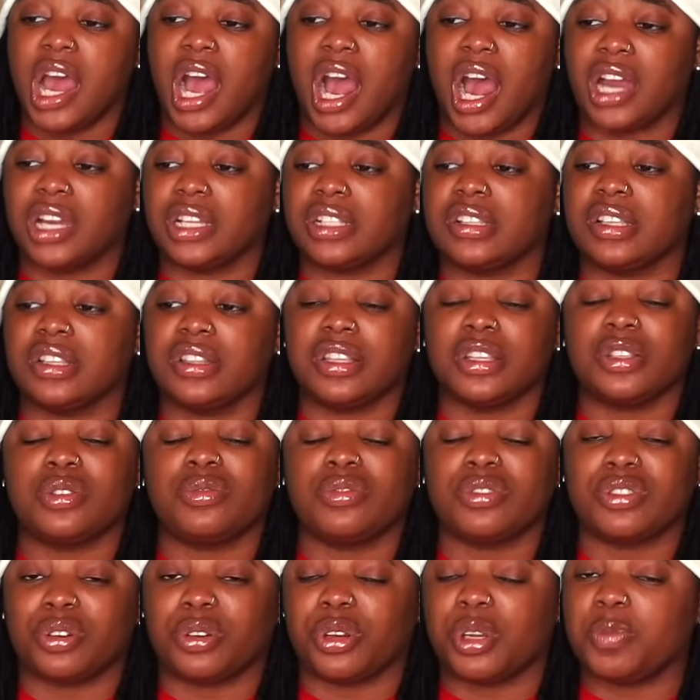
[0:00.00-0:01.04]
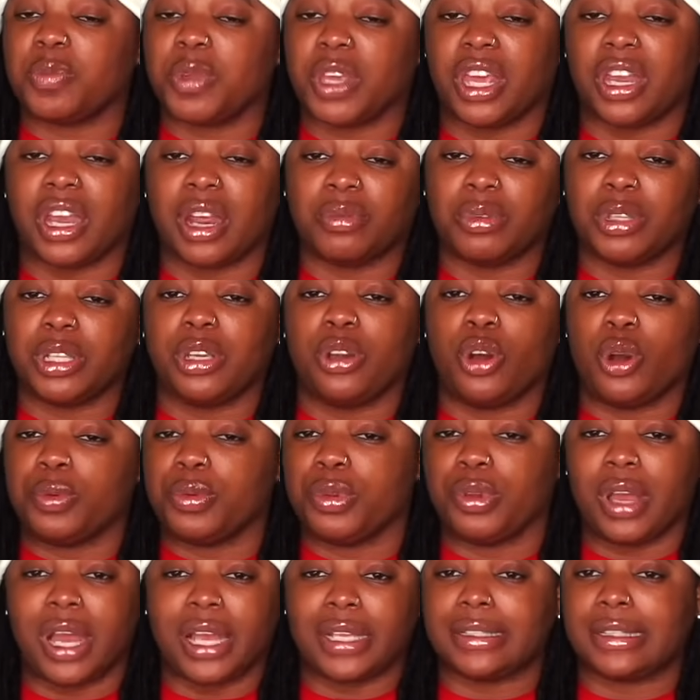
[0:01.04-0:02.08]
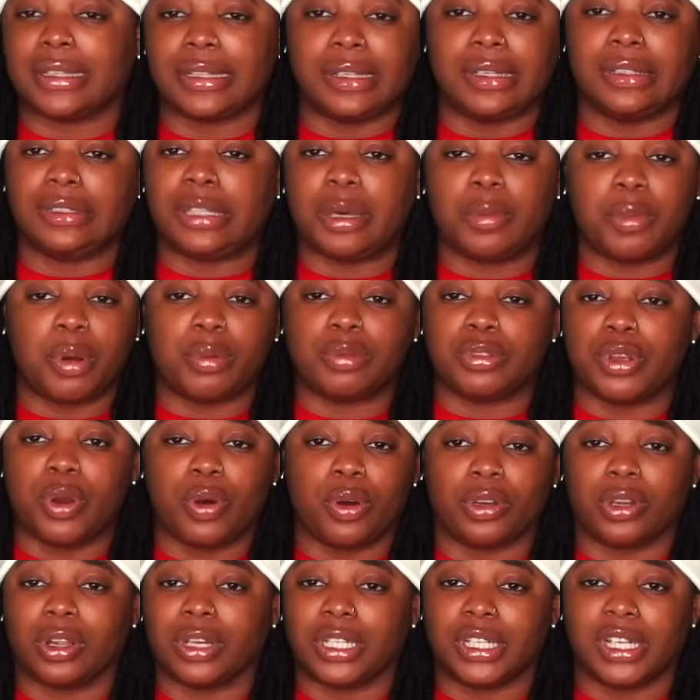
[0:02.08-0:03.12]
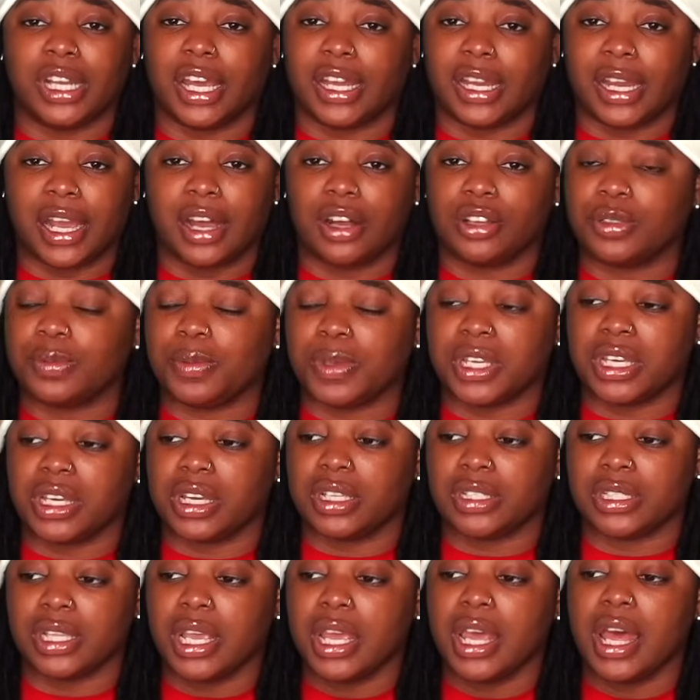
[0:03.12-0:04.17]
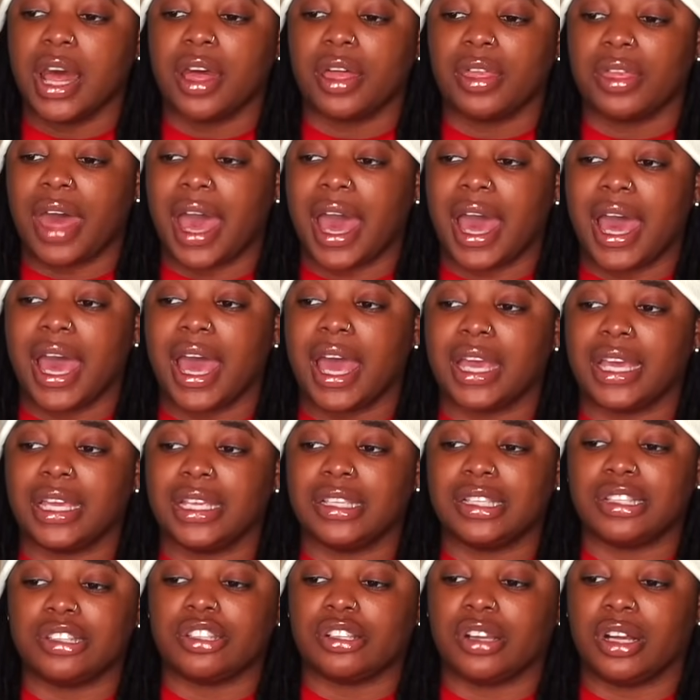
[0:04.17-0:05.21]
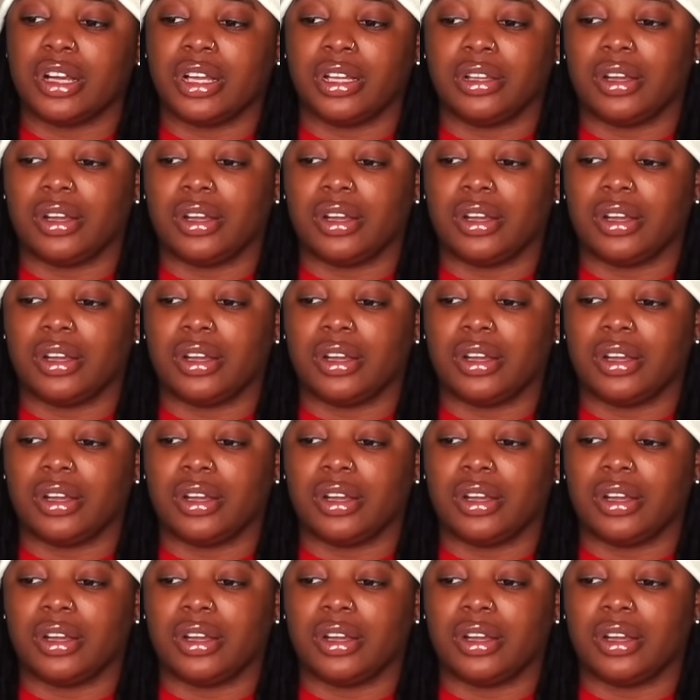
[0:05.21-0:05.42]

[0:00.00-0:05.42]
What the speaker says: Honestly, this was creepy, and I really hope you guys looked up what was going on in that house, because that is,